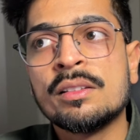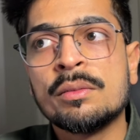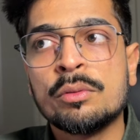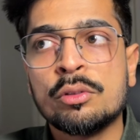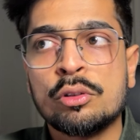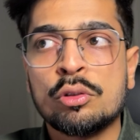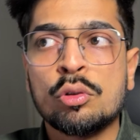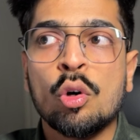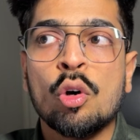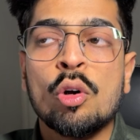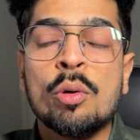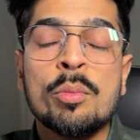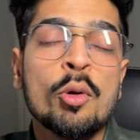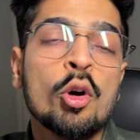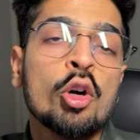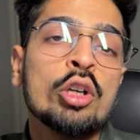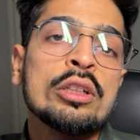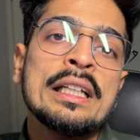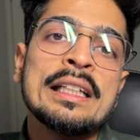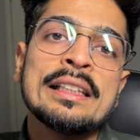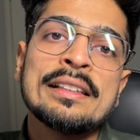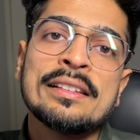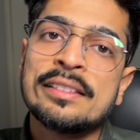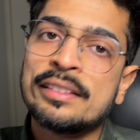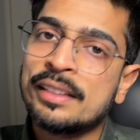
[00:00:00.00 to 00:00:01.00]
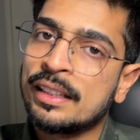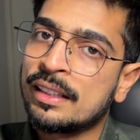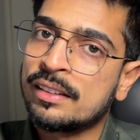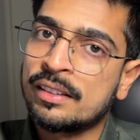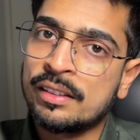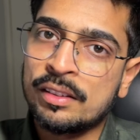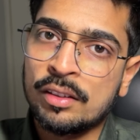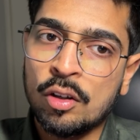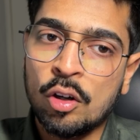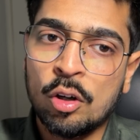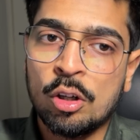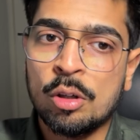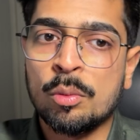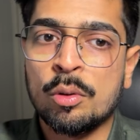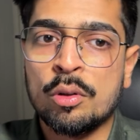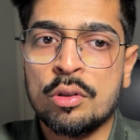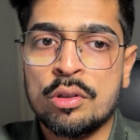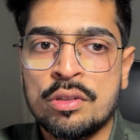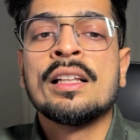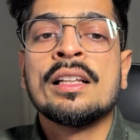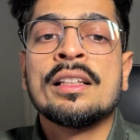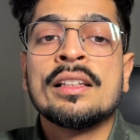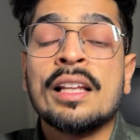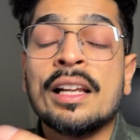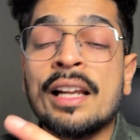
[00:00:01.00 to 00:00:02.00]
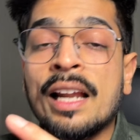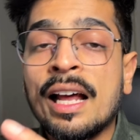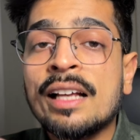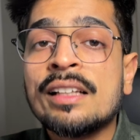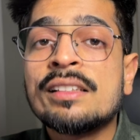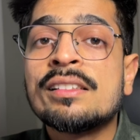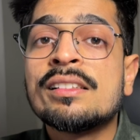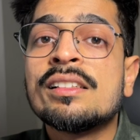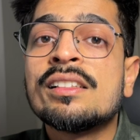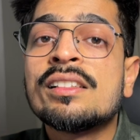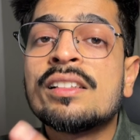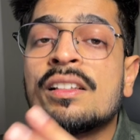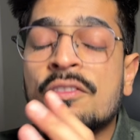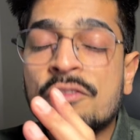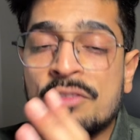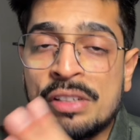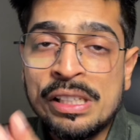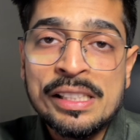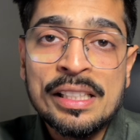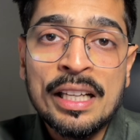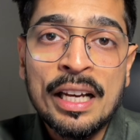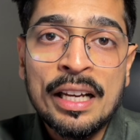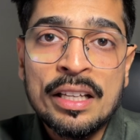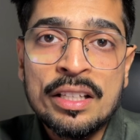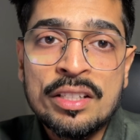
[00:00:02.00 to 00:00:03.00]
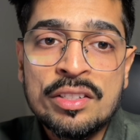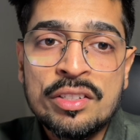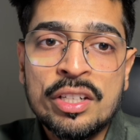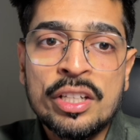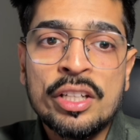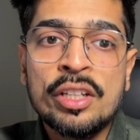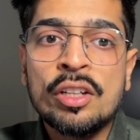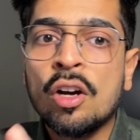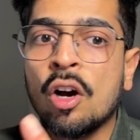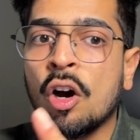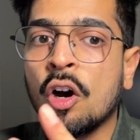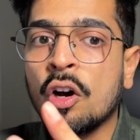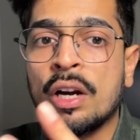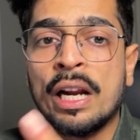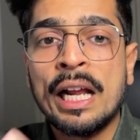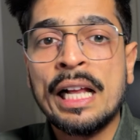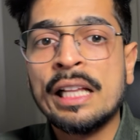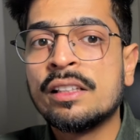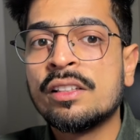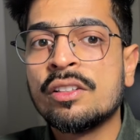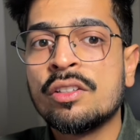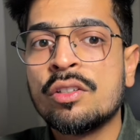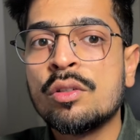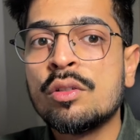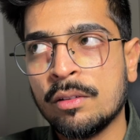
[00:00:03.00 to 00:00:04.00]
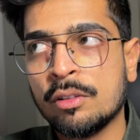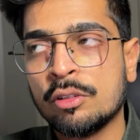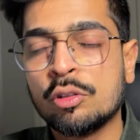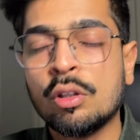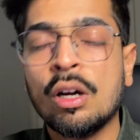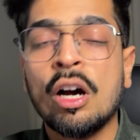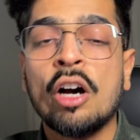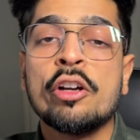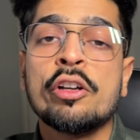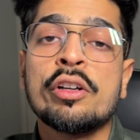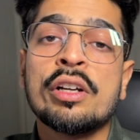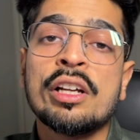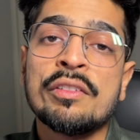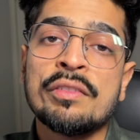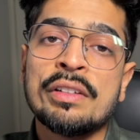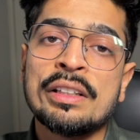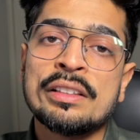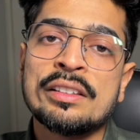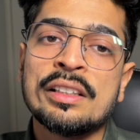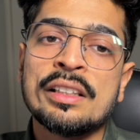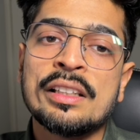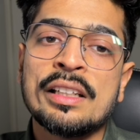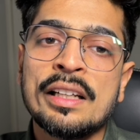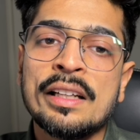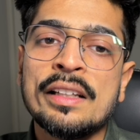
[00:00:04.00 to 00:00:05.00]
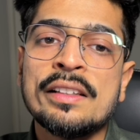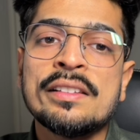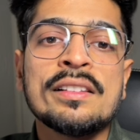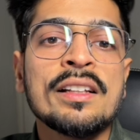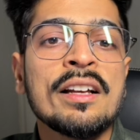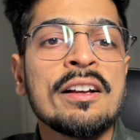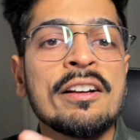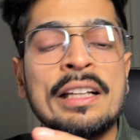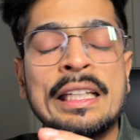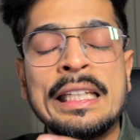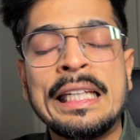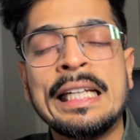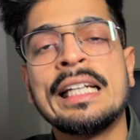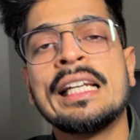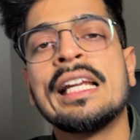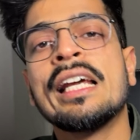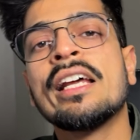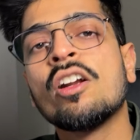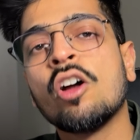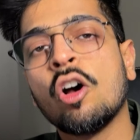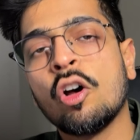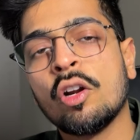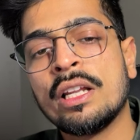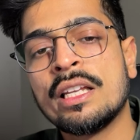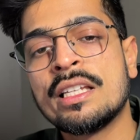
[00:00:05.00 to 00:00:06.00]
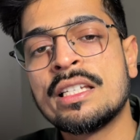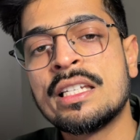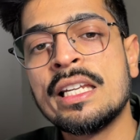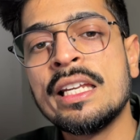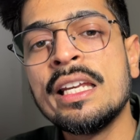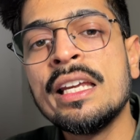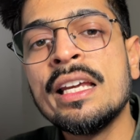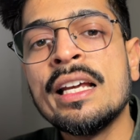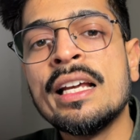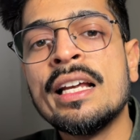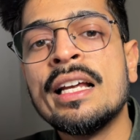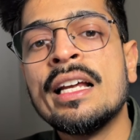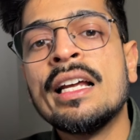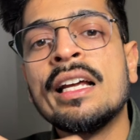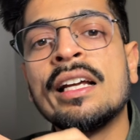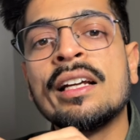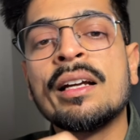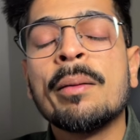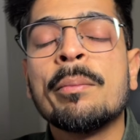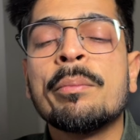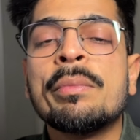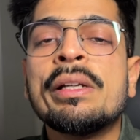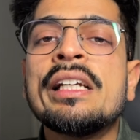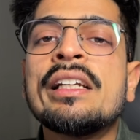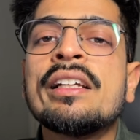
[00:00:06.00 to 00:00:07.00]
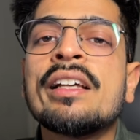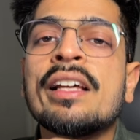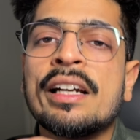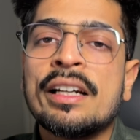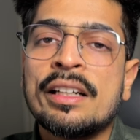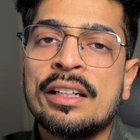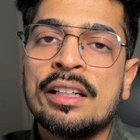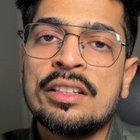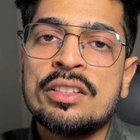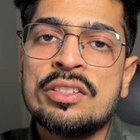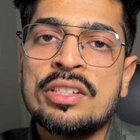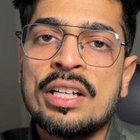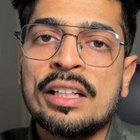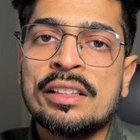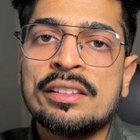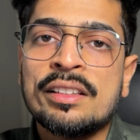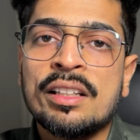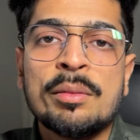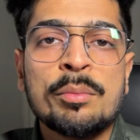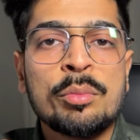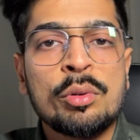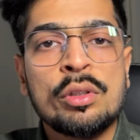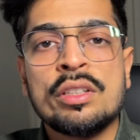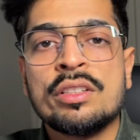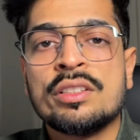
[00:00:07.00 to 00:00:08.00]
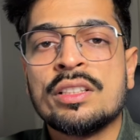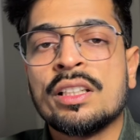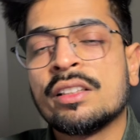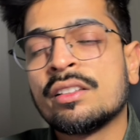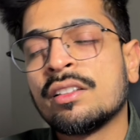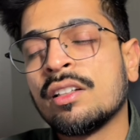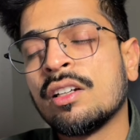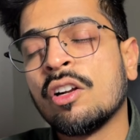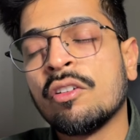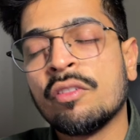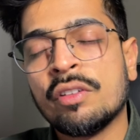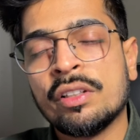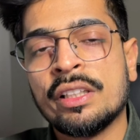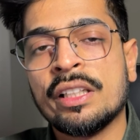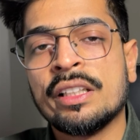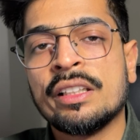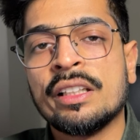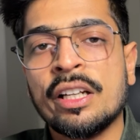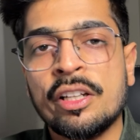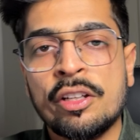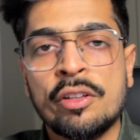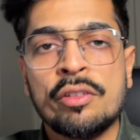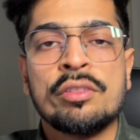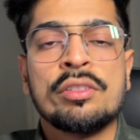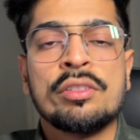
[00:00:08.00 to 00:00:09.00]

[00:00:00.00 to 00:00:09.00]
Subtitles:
score more than 6 almost. The last is visa history or health issues. So how you can fix it is declare honestly, complete character checks and police checks and everything that you